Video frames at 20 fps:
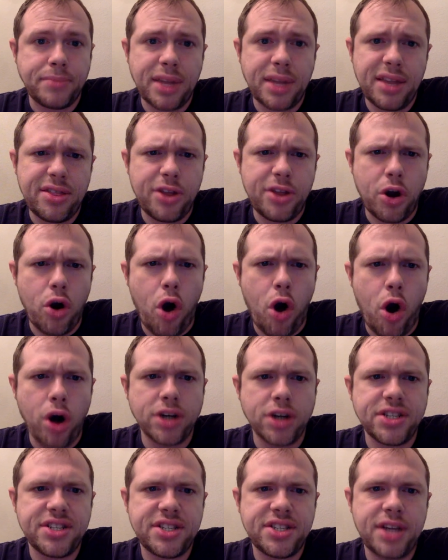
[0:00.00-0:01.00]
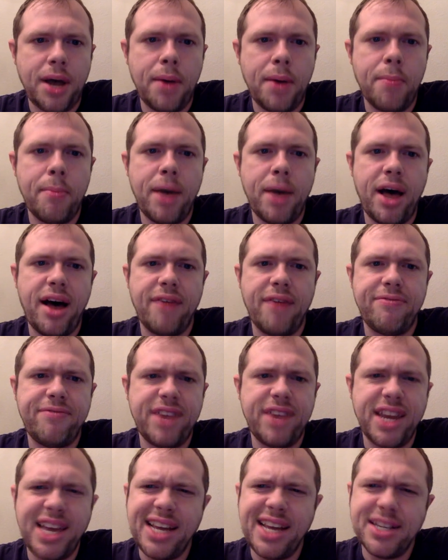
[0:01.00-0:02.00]
There are some
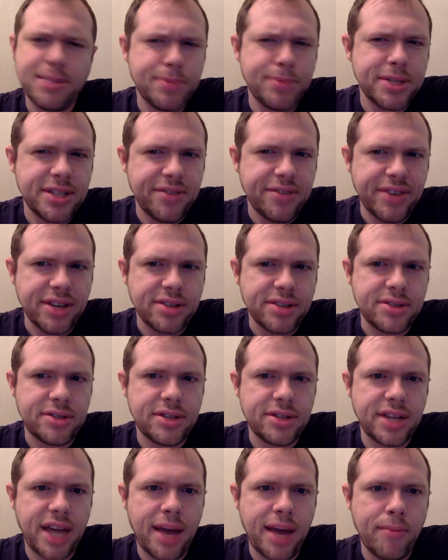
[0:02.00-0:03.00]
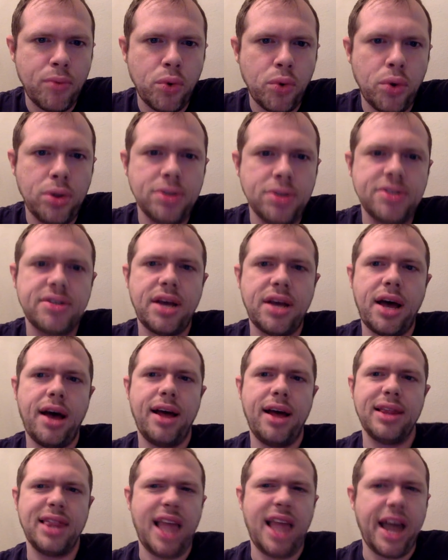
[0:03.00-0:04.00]
finicky specifics to the game rules.
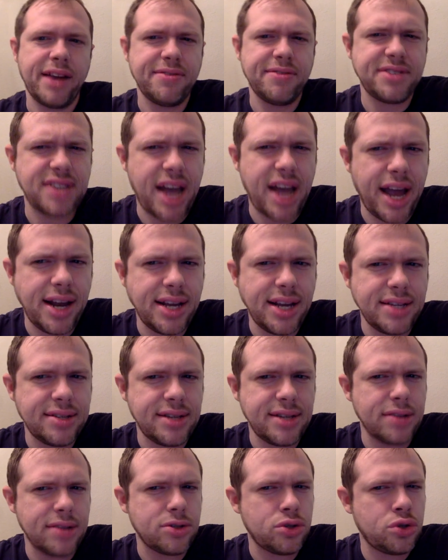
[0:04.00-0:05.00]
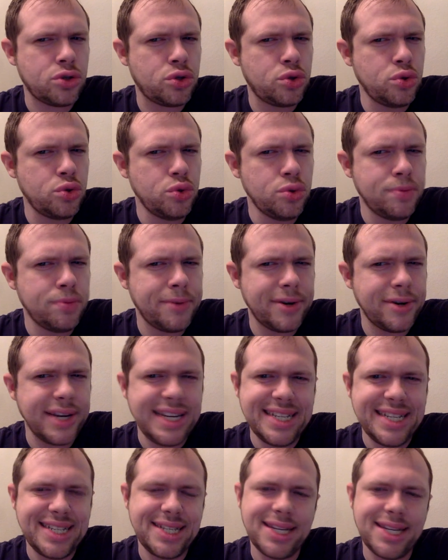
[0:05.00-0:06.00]
Line of sight is not super
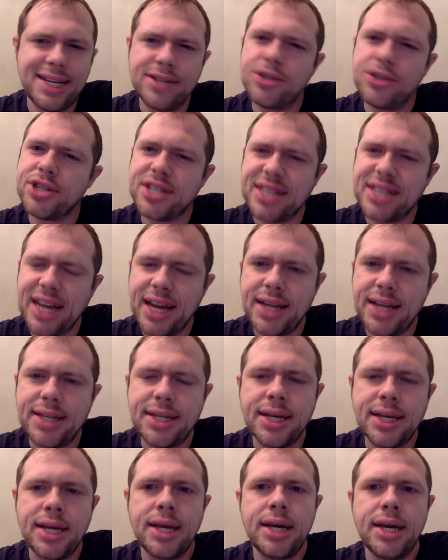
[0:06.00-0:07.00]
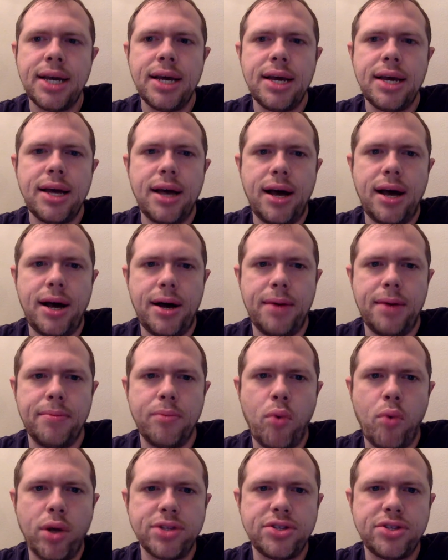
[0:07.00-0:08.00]
easy to understand.
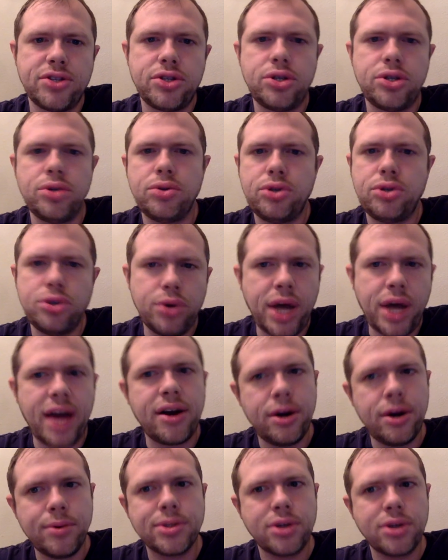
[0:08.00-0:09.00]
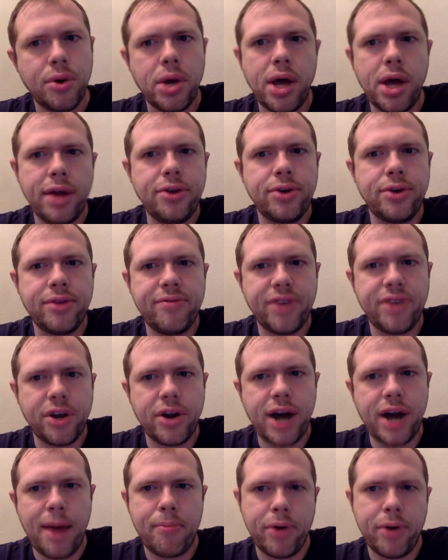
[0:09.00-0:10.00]
Once you do kind of know what's going on, you can figure
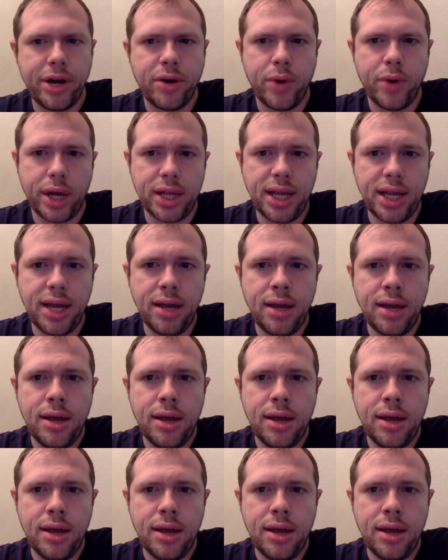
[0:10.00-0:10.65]
it out pretty quickly.